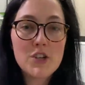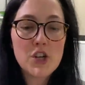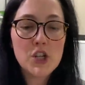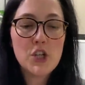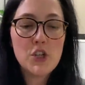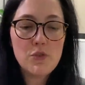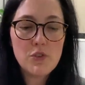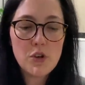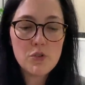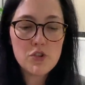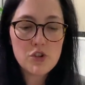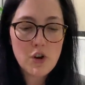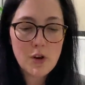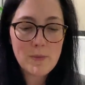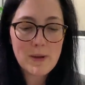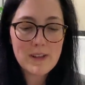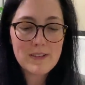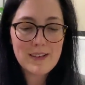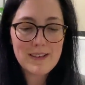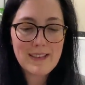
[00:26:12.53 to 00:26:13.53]
Like, you know,
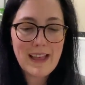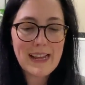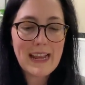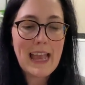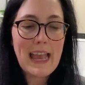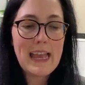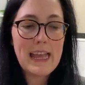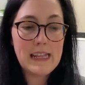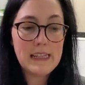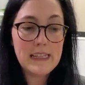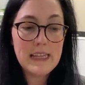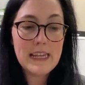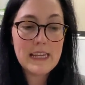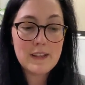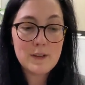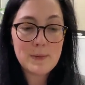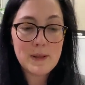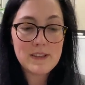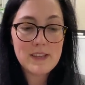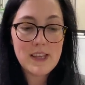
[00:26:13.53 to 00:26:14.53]
Starbucks is like hella
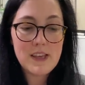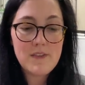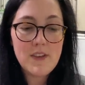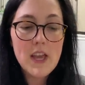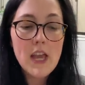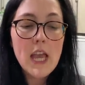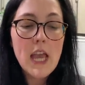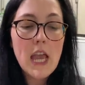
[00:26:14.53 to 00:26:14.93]
expensive